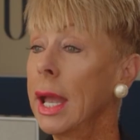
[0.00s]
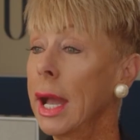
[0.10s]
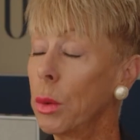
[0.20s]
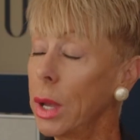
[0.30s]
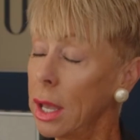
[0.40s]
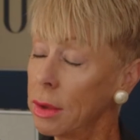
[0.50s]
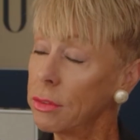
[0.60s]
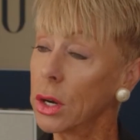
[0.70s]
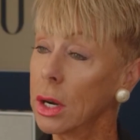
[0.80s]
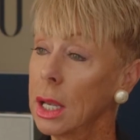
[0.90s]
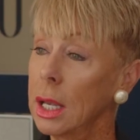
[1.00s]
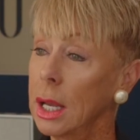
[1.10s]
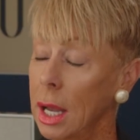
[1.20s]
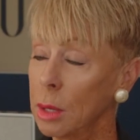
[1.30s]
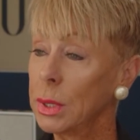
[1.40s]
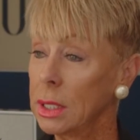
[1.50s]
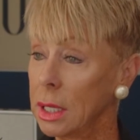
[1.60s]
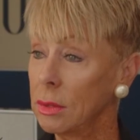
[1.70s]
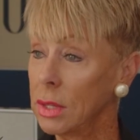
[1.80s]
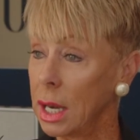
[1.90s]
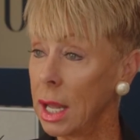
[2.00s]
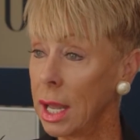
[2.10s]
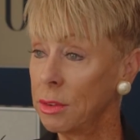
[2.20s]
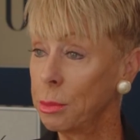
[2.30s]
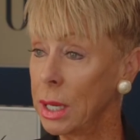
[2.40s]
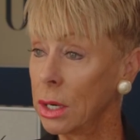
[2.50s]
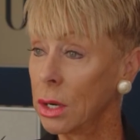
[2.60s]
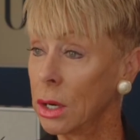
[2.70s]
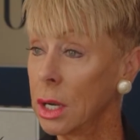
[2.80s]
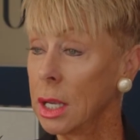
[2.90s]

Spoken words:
However, I believe that I have a better